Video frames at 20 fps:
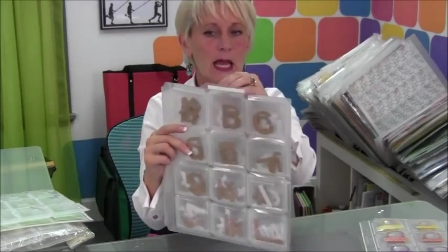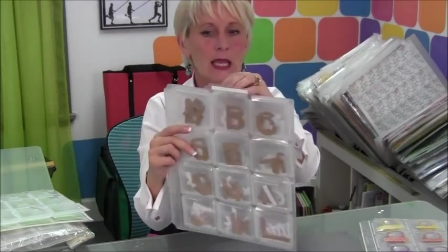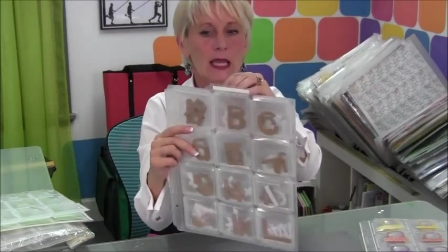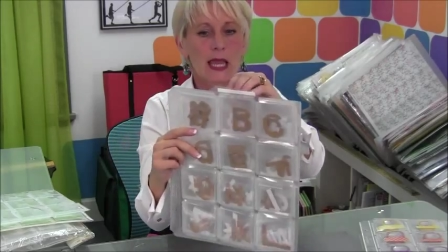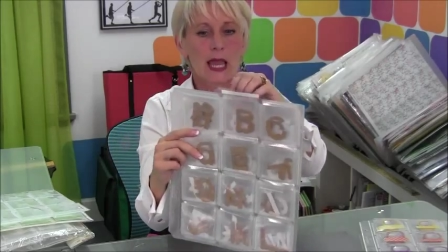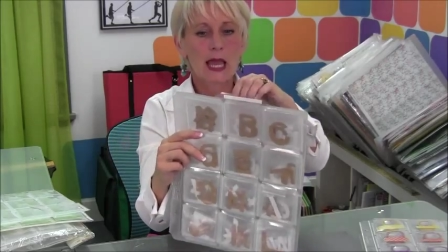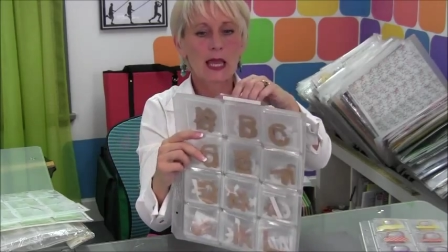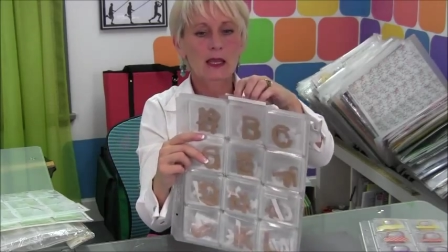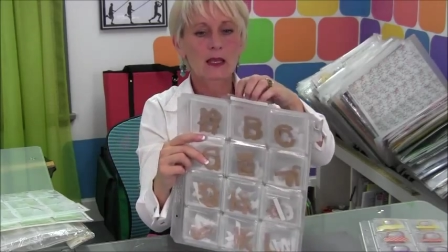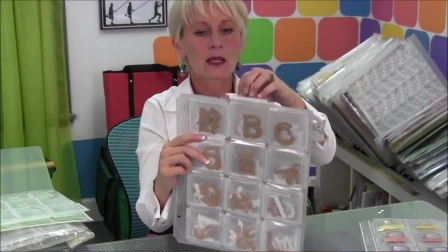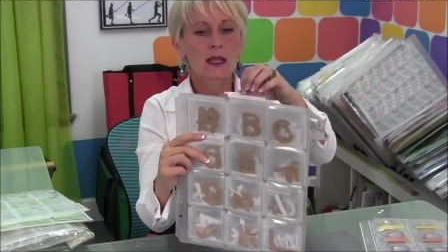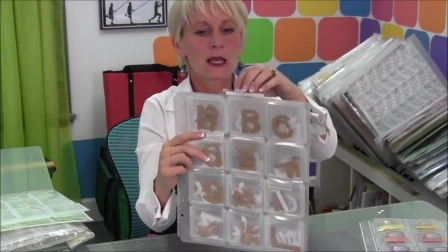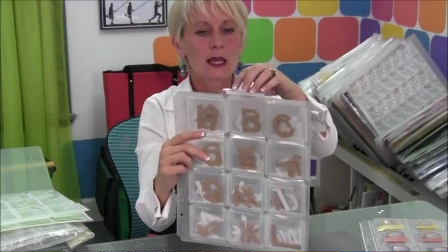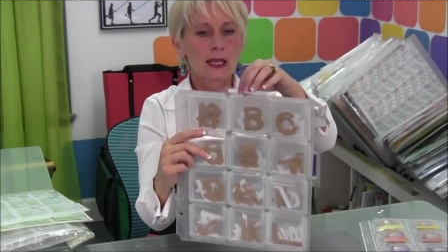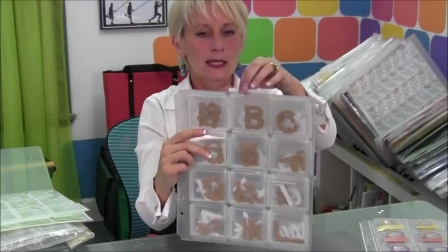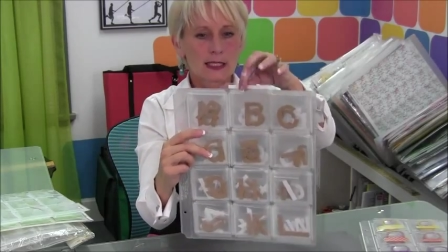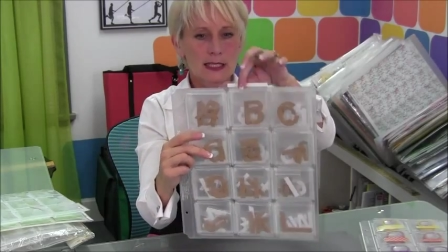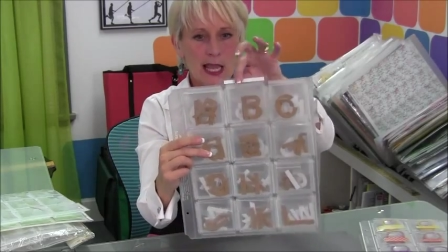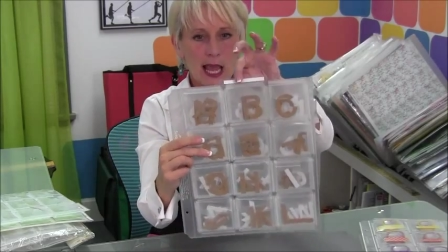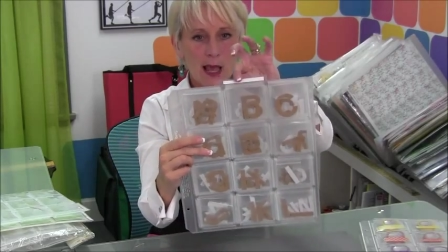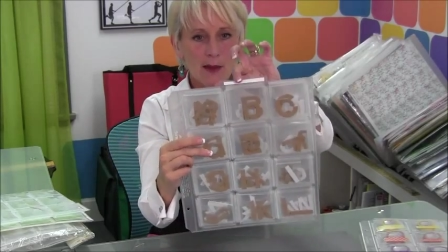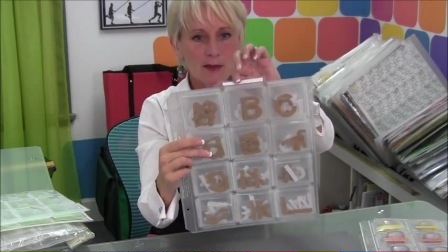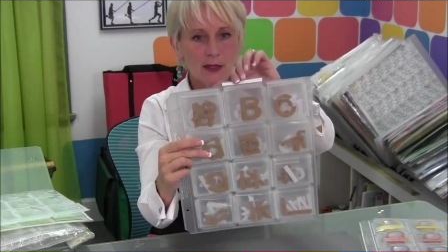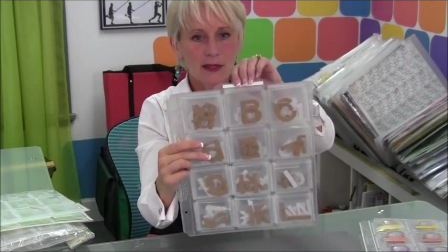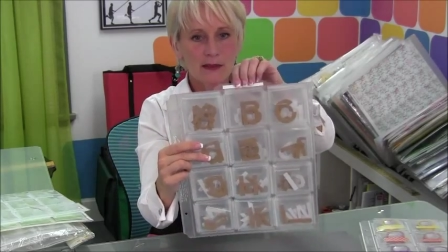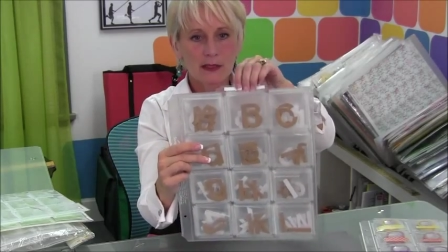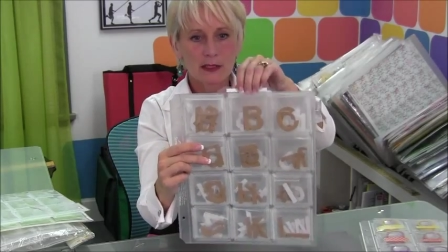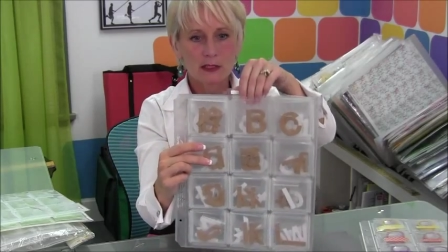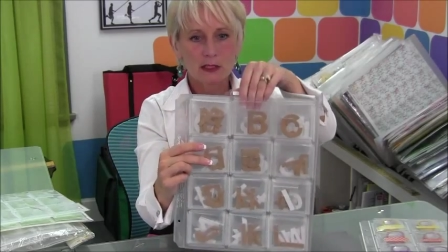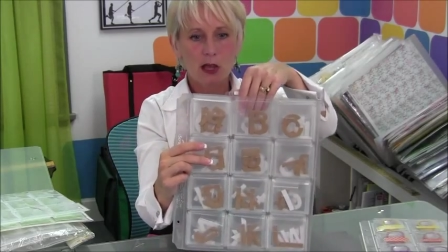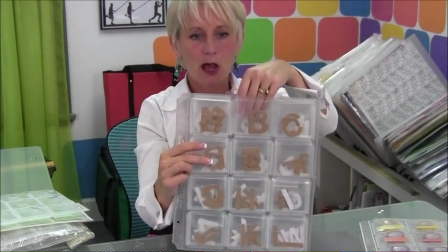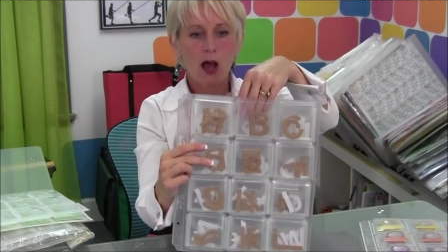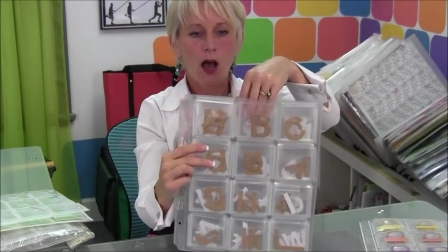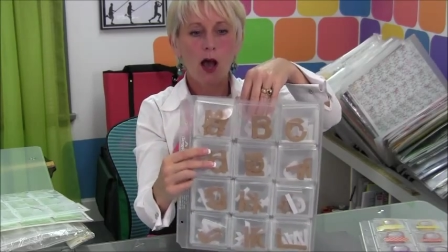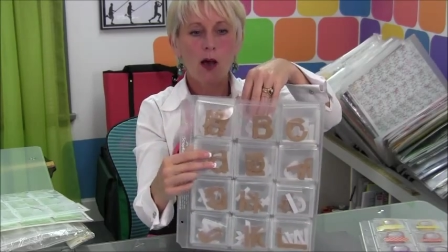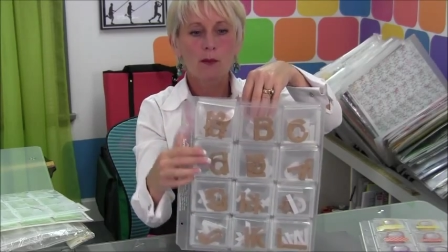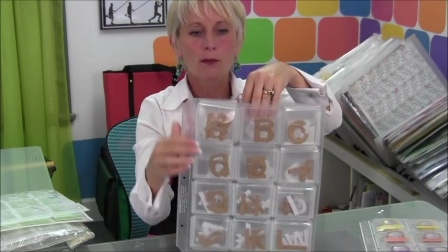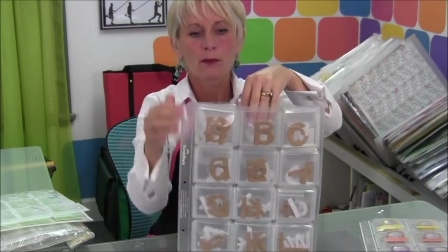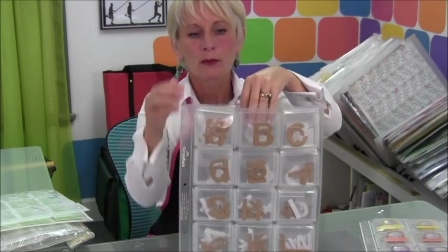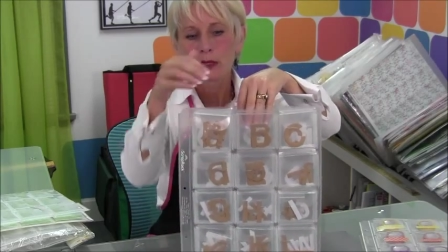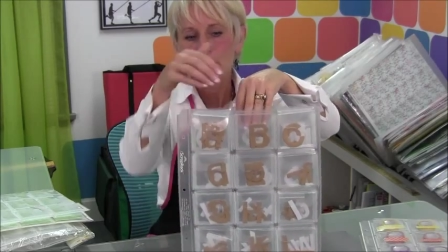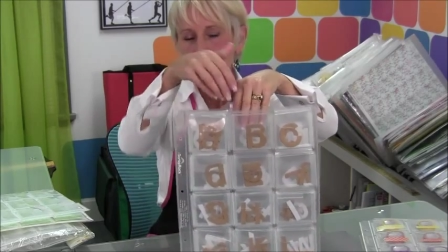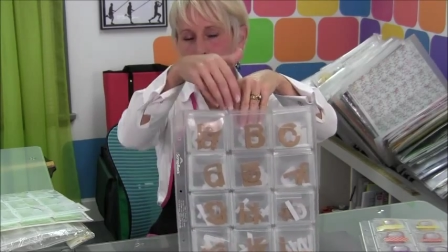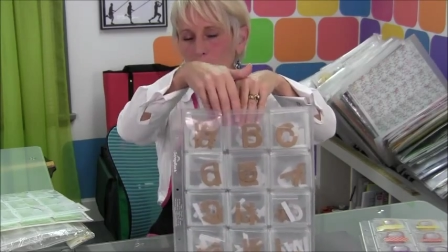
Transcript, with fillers: Again, tabbed at the top.